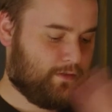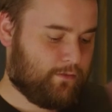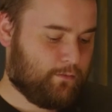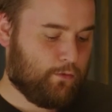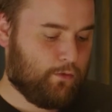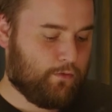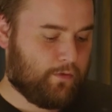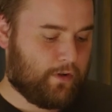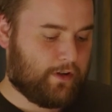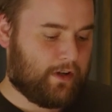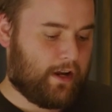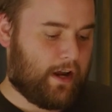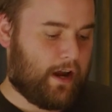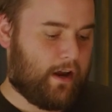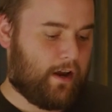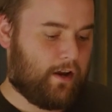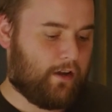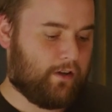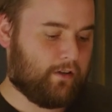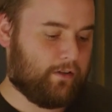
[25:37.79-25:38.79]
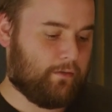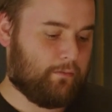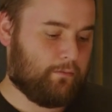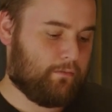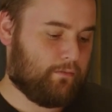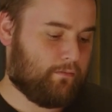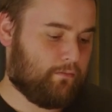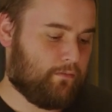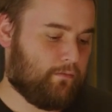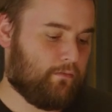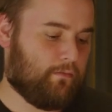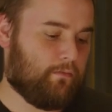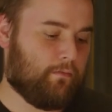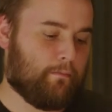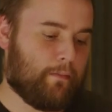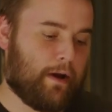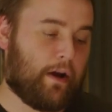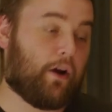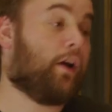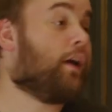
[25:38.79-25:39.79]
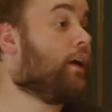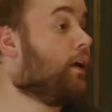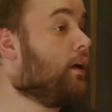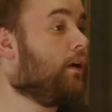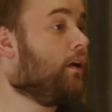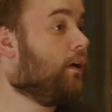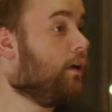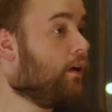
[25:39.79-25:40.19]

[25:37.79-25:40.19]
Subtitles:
Move on to Al and Merrick.